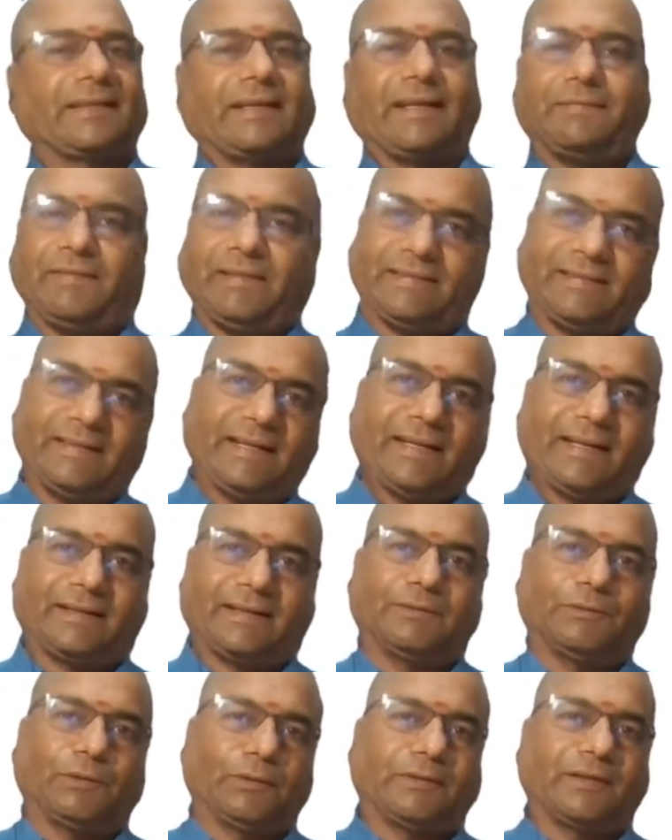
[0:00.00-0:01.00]
can we say
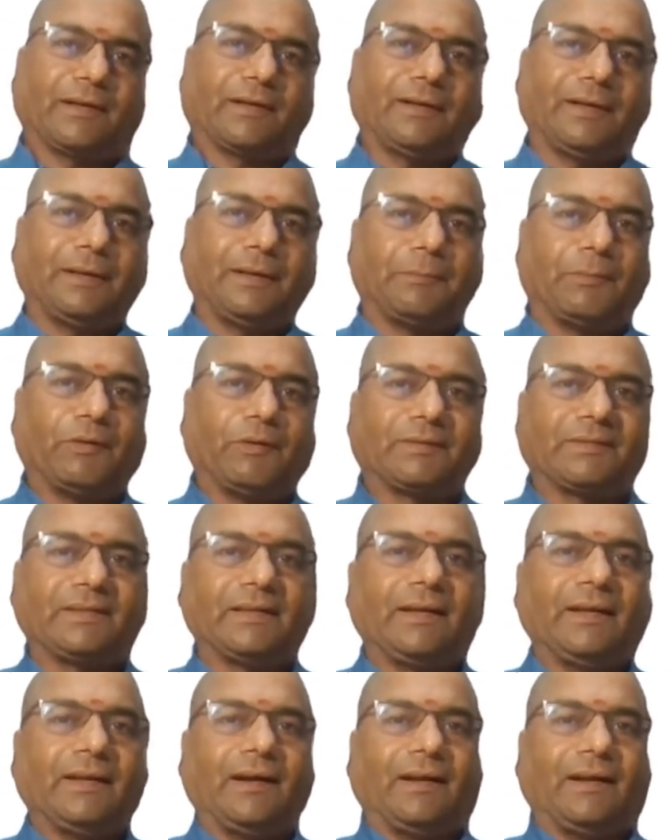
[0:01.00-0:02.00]
like those are all inputs
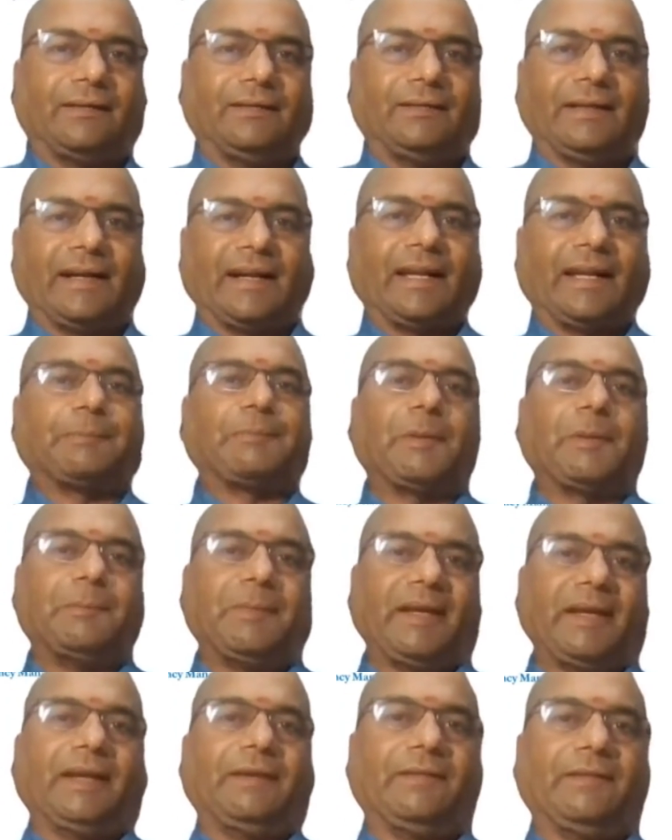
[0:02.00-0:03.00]
and the adaptive
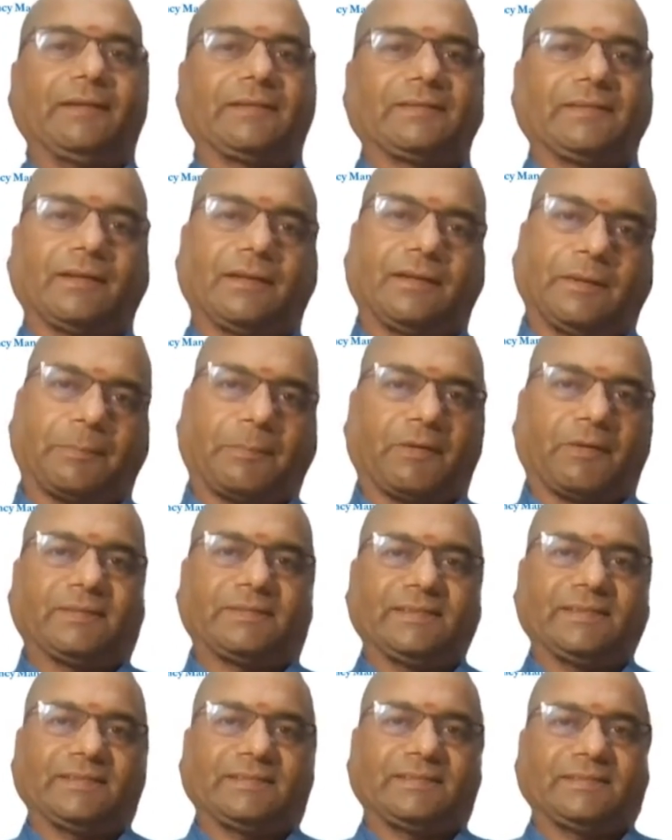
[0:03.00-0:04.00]
behaviors are all
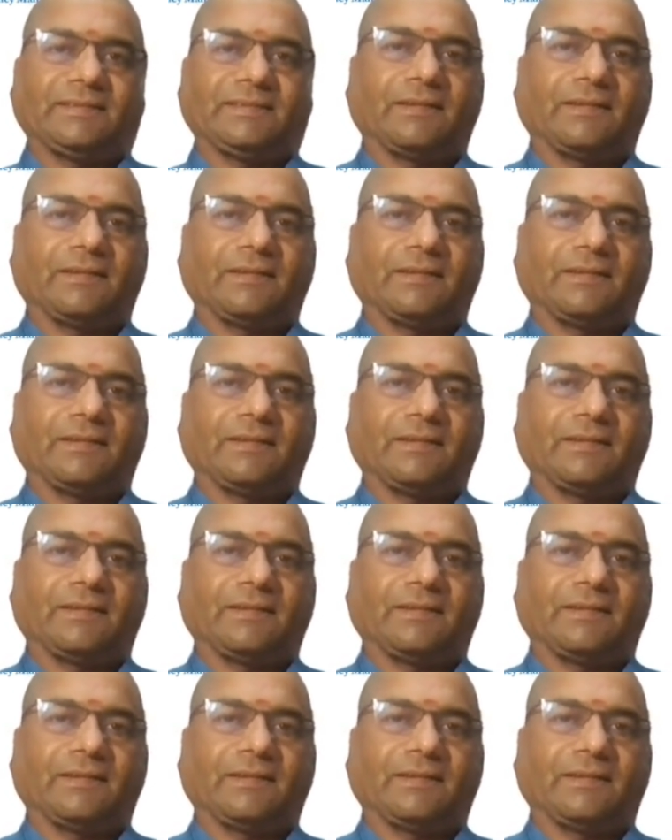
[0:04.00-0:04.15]
process?